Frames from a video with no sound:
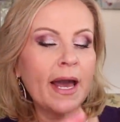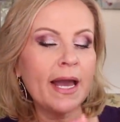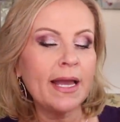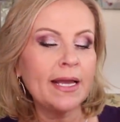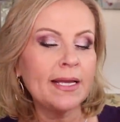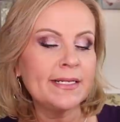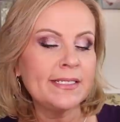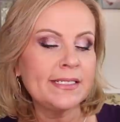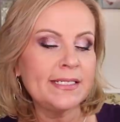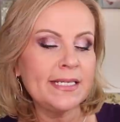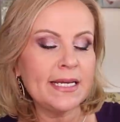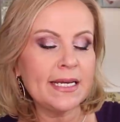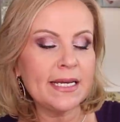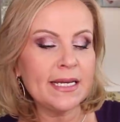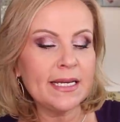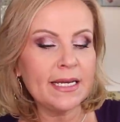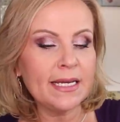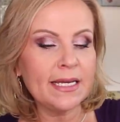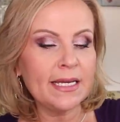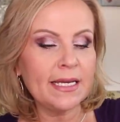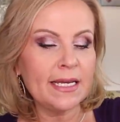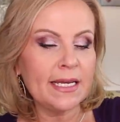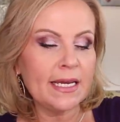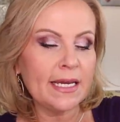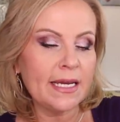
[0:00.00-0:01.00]
I
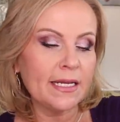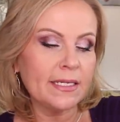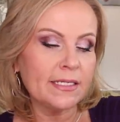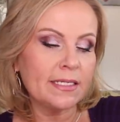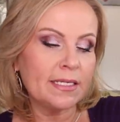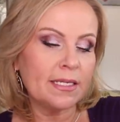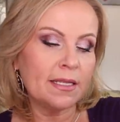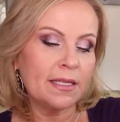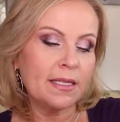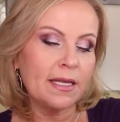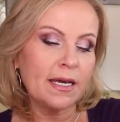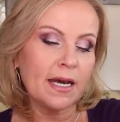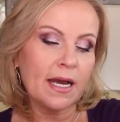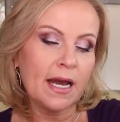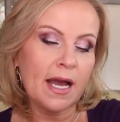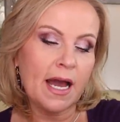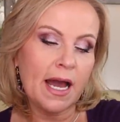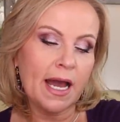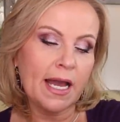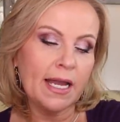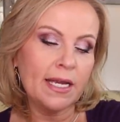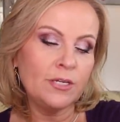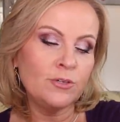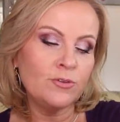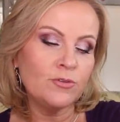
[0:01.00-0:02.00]
did get the
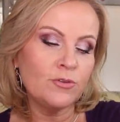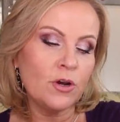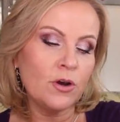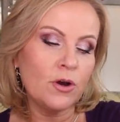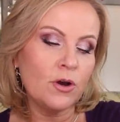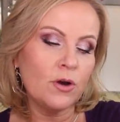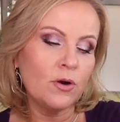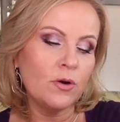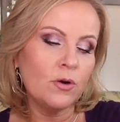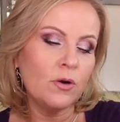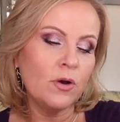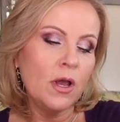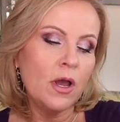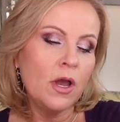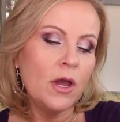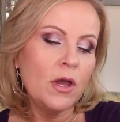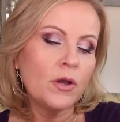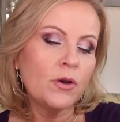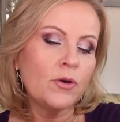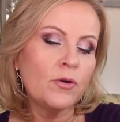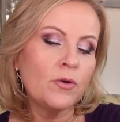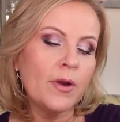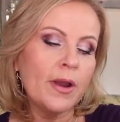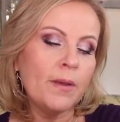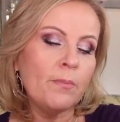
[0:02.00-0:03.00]
Hydro
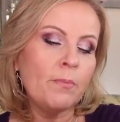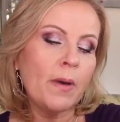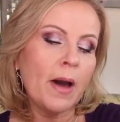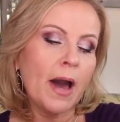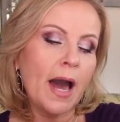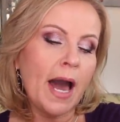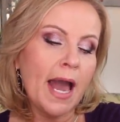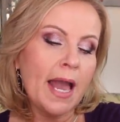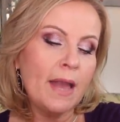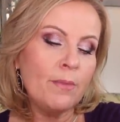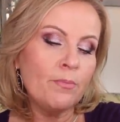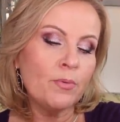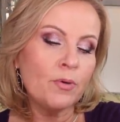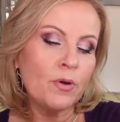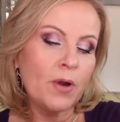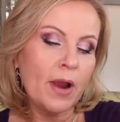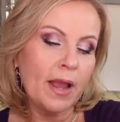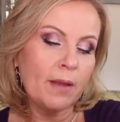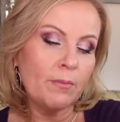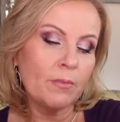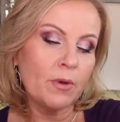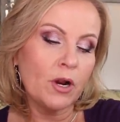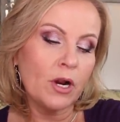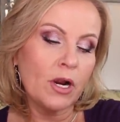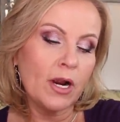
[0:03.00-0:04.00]
Grip Eye
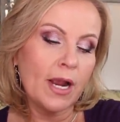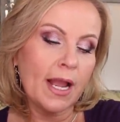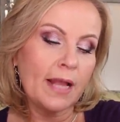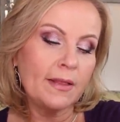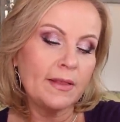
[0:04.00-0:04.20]
Primer,